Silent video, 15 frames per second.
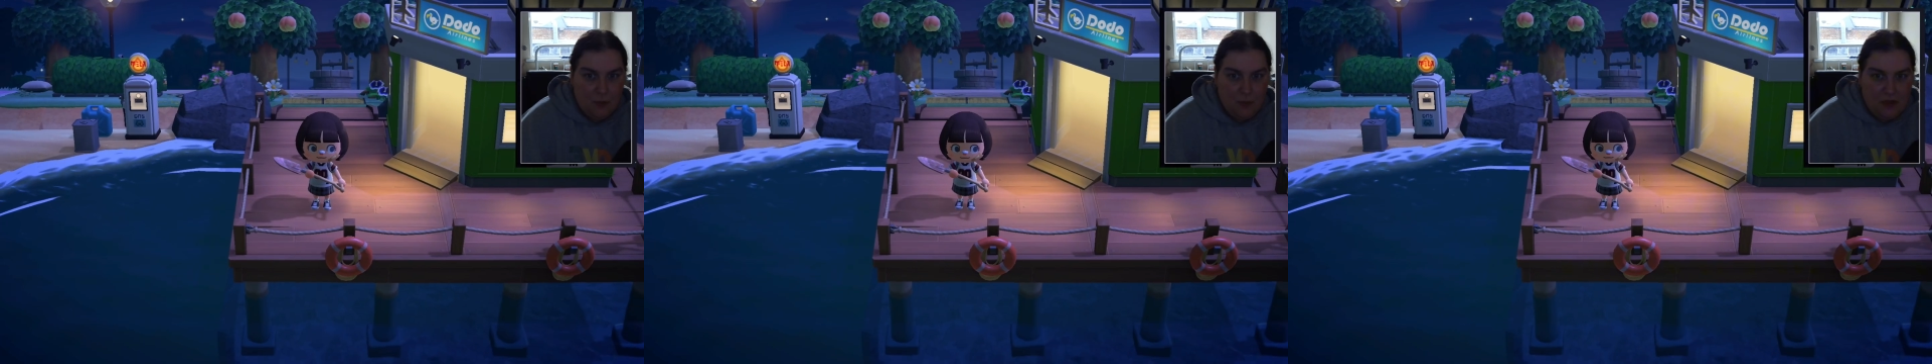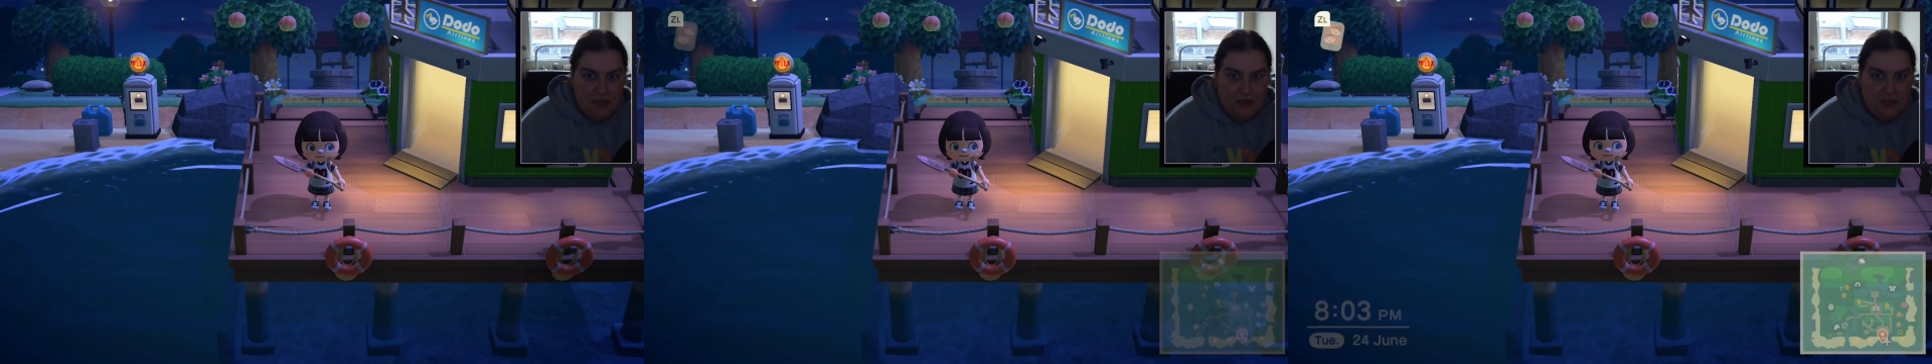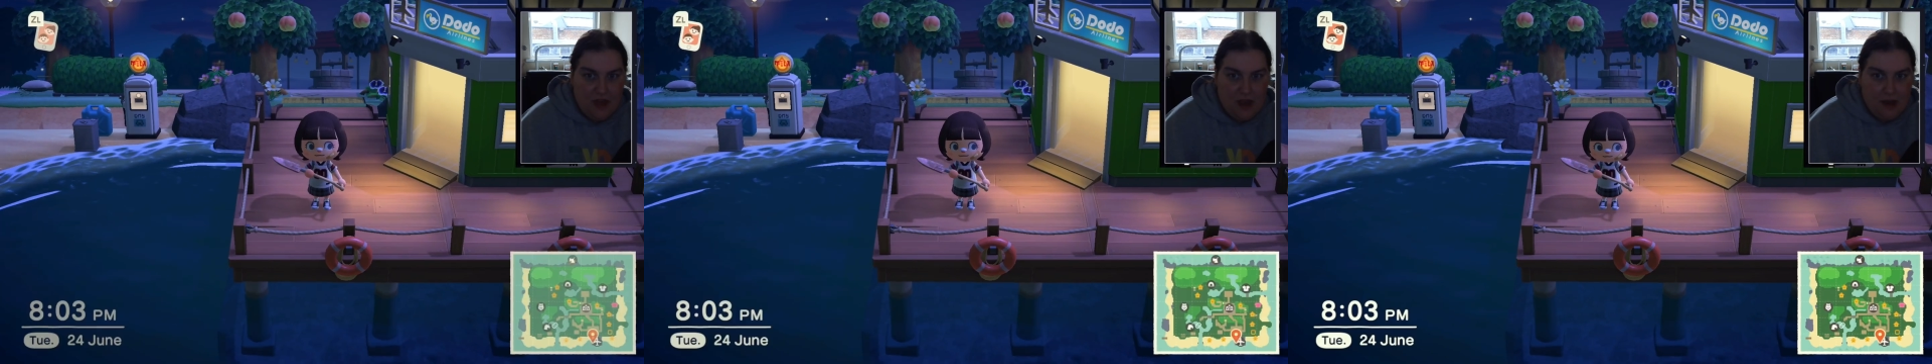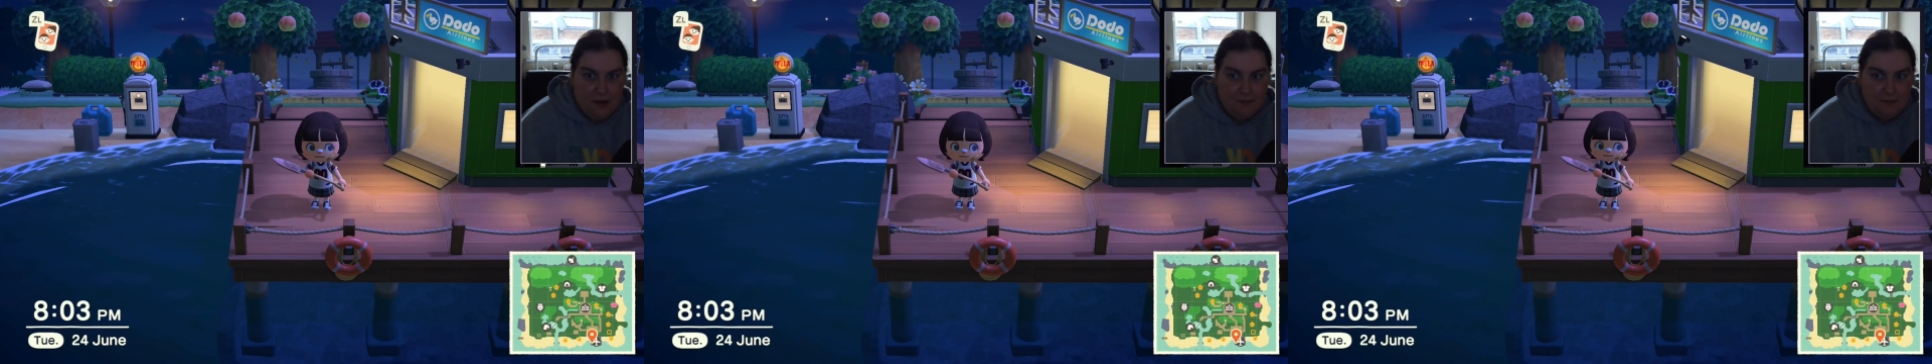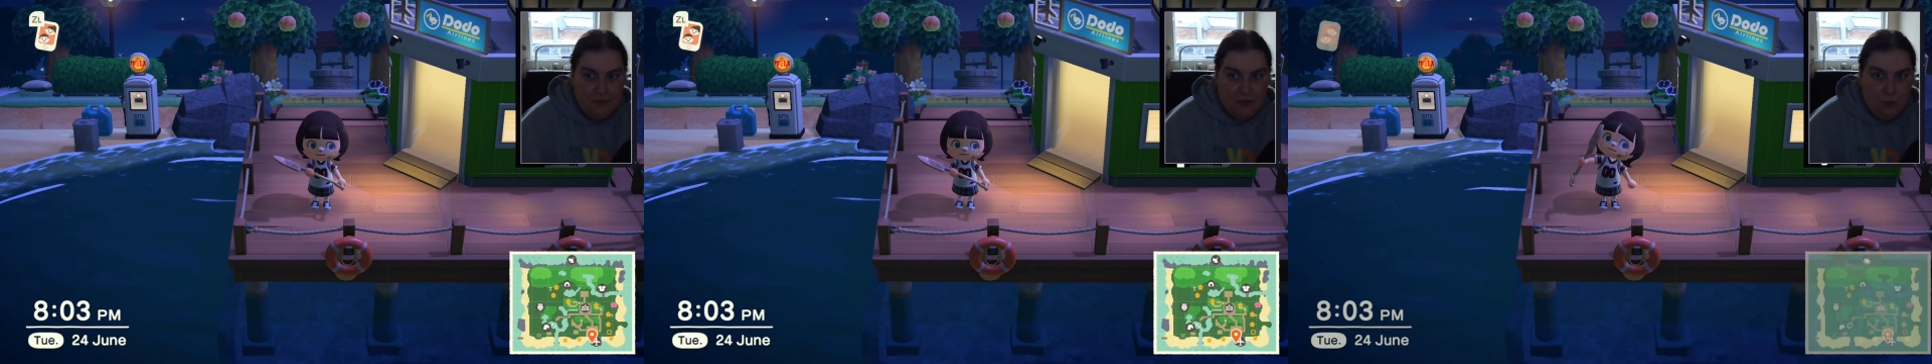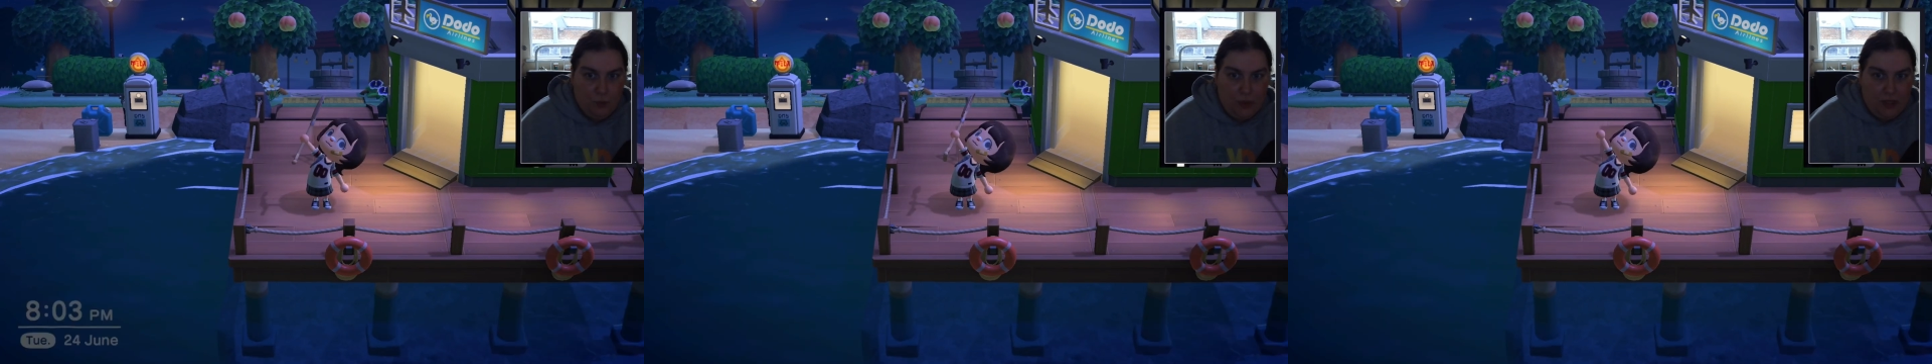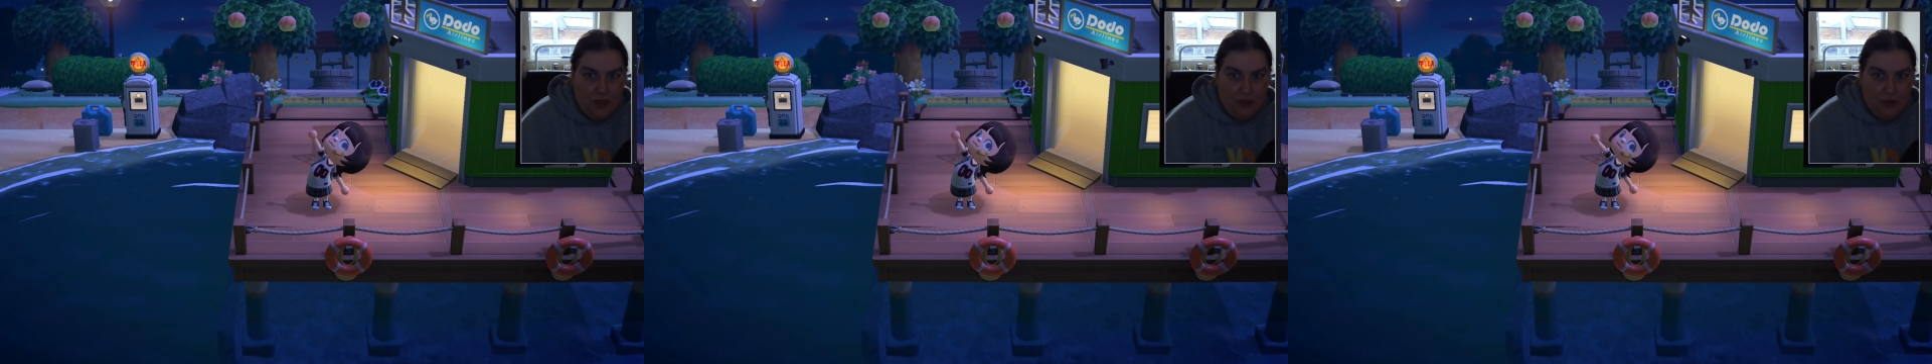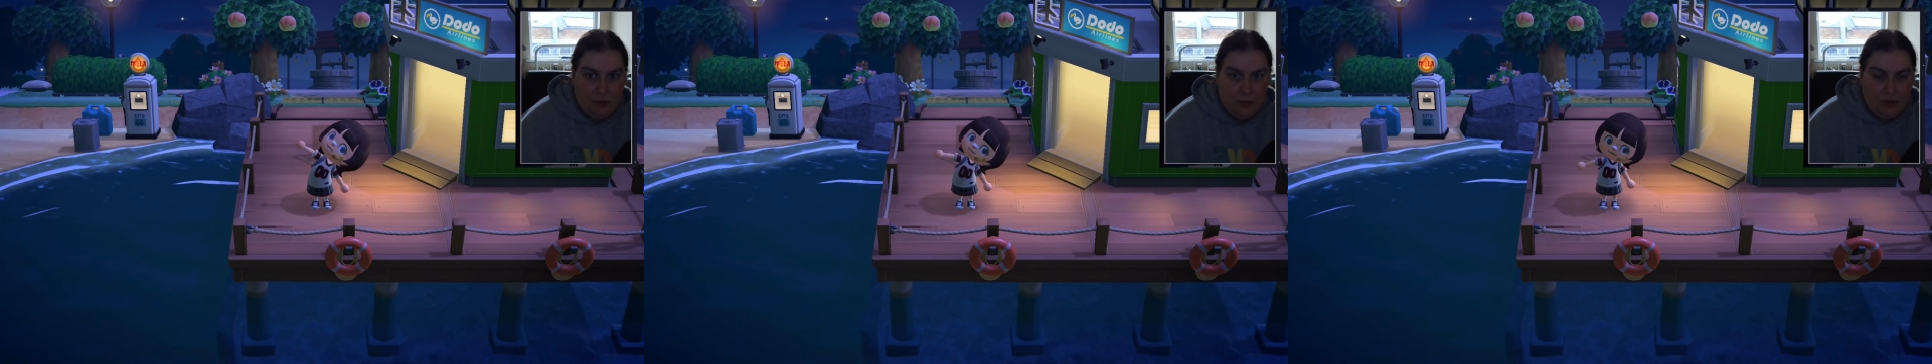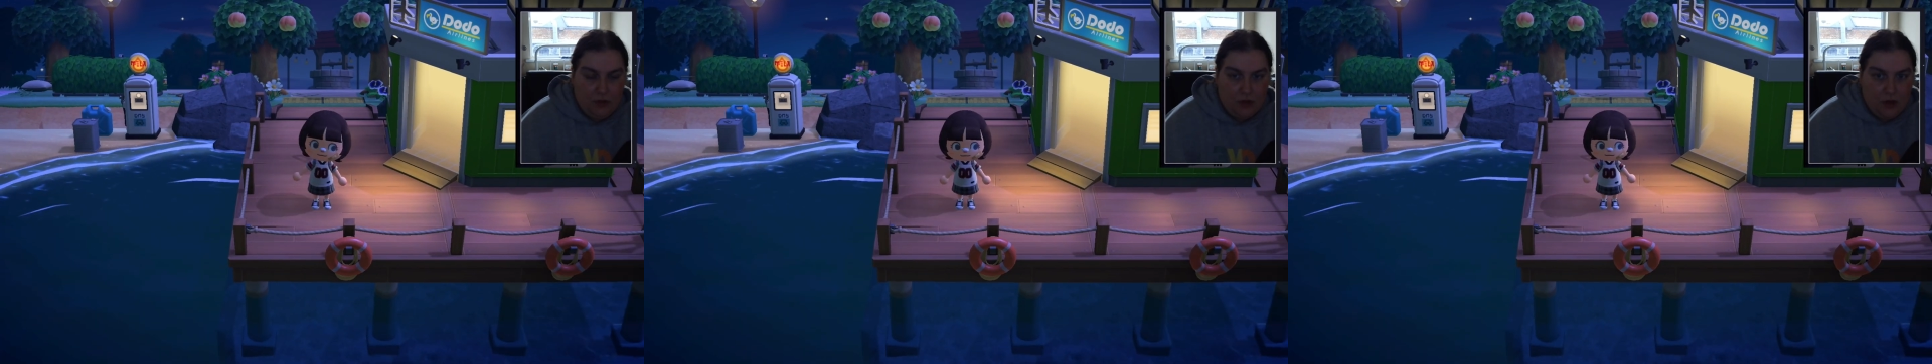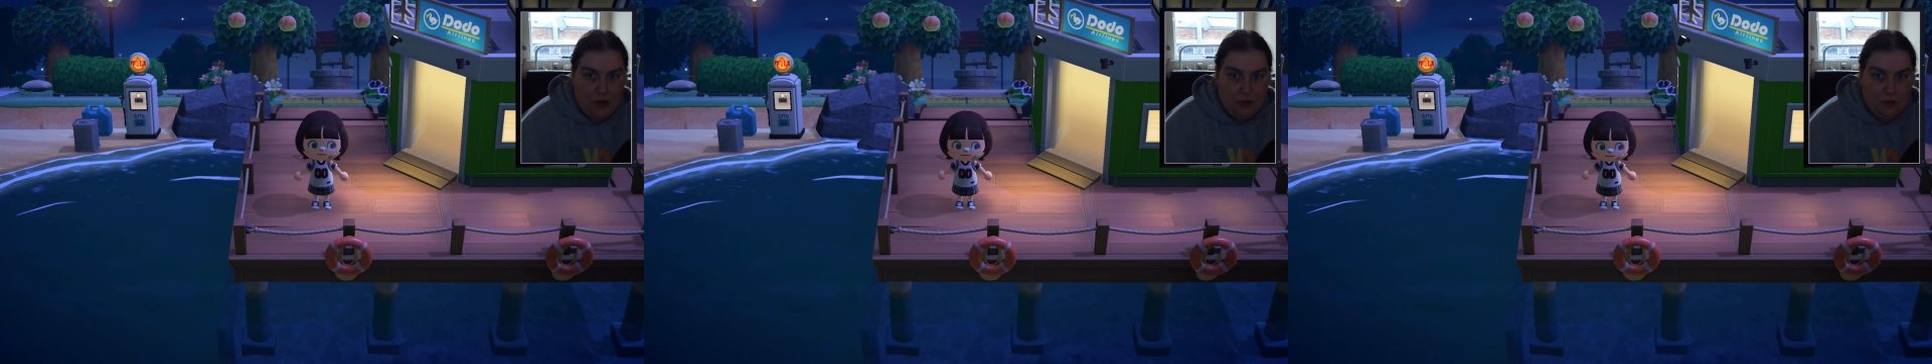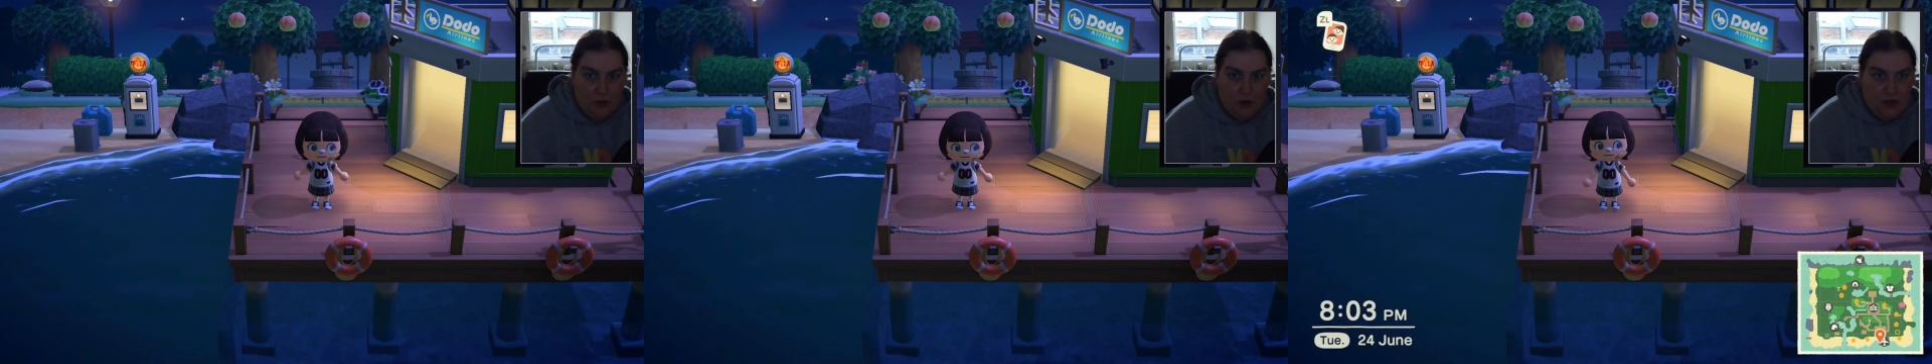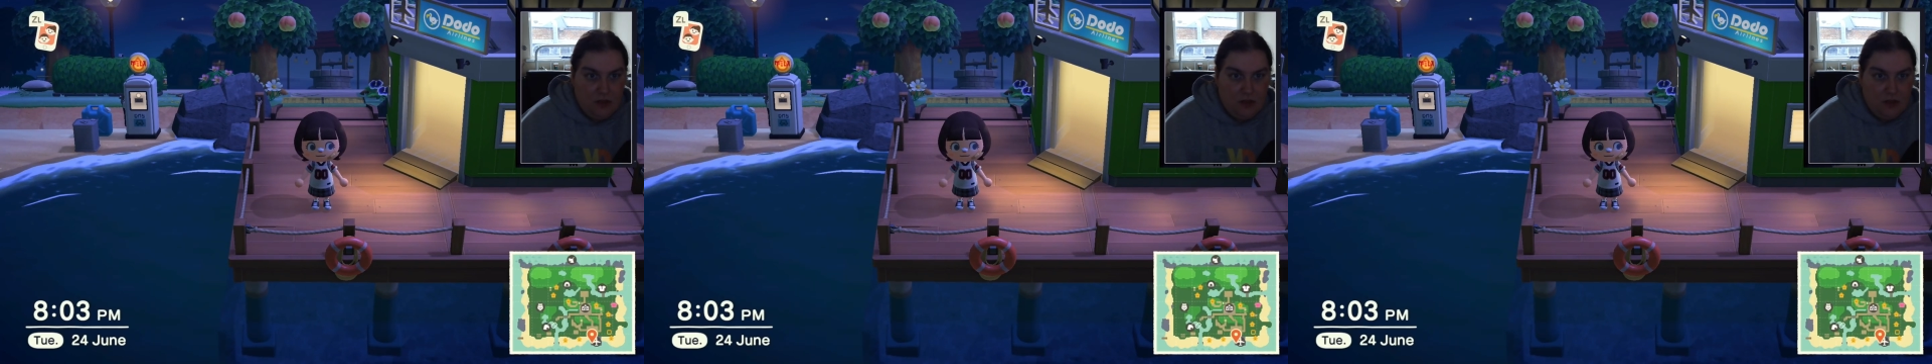With that, we will go